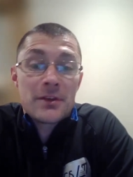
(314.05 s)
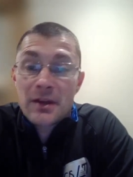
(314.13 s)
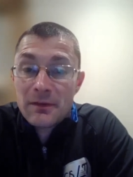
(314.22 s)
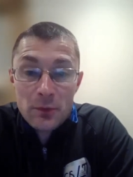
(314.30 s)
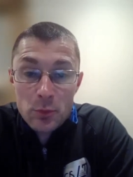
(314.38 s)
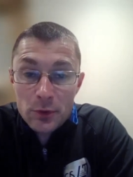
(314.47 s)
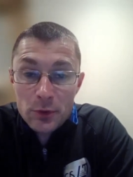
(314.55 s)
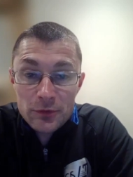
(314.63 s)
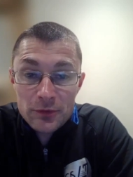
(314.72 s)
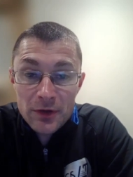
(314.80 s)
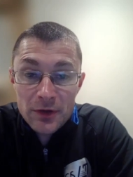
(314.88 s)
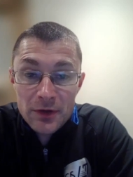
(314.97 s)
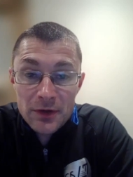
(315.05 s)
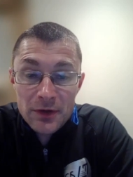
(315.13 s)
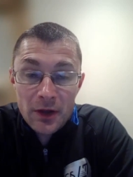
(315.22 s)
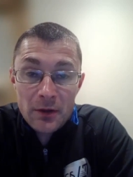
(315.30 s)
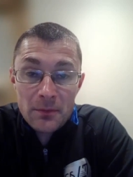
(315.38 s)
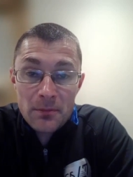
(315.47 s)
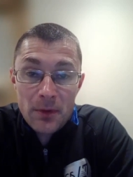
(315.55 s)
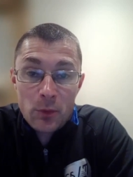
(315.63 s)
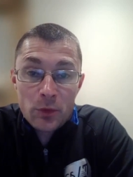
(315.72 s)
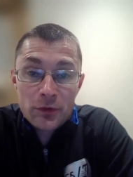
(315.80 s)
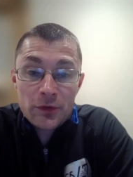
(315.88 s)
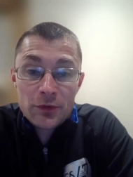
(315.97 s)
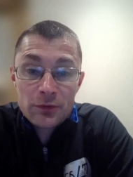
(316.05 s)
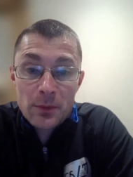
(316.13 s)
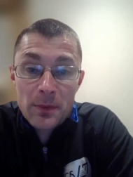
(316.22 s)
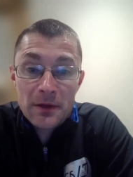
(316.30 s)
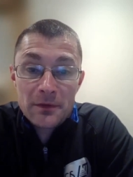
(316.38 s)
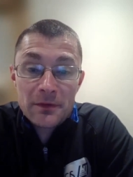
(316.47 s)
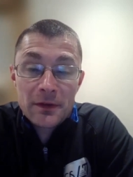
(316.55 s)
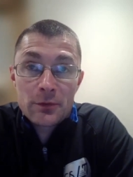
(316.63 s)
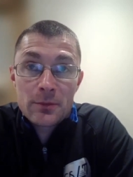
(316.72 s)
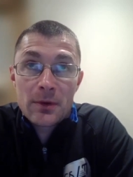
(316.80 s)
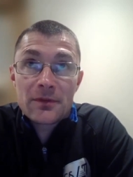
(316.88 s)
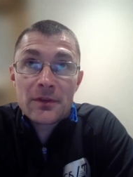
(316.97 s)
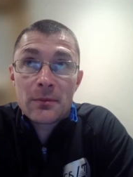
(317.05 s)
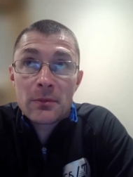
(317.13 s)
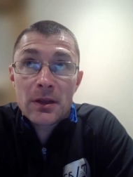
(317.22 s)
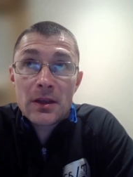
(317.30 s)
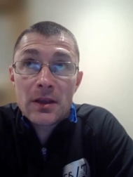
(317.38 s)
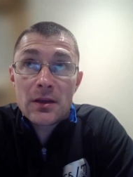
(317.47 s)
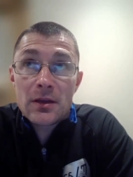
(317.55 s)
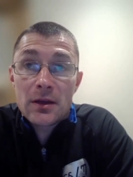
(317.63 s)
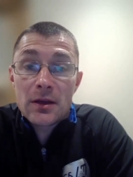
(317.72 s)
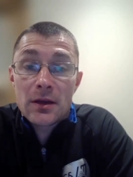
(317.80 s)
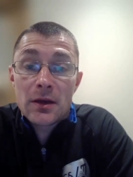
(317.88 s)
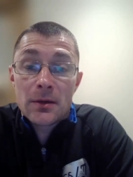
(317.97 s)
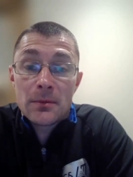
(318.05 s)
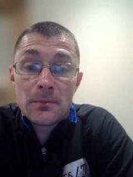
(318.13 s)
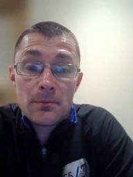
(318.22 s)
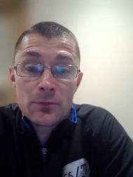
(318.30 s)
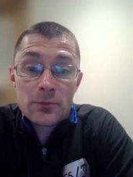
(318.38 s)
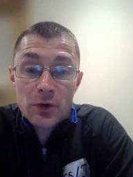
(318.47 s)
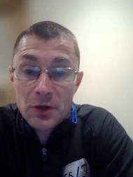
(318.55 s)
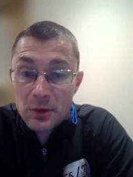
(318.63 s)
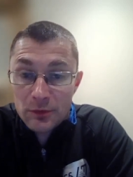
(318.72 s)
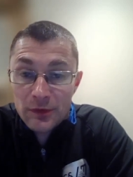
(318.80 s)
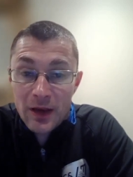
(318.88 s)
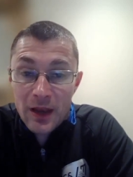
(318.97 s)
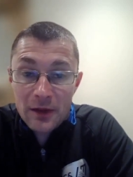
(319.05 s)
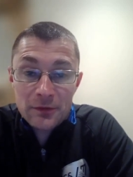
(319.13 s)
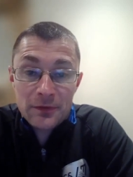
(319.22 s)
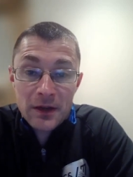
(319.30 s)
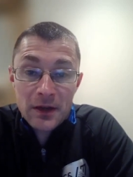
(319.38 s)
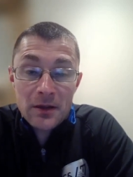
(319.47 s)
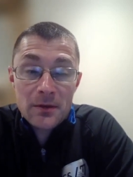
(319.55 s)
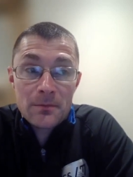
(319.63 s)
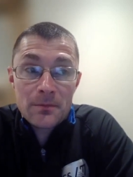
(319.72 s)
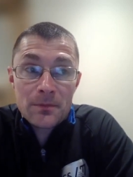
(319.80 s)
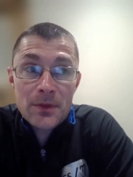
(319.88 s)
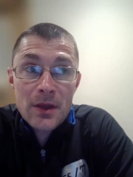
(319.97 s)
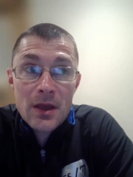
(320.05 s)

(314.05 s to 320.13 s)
didn't have the will to run. Um, I wanted to repair things with my family. Um, running was the last thing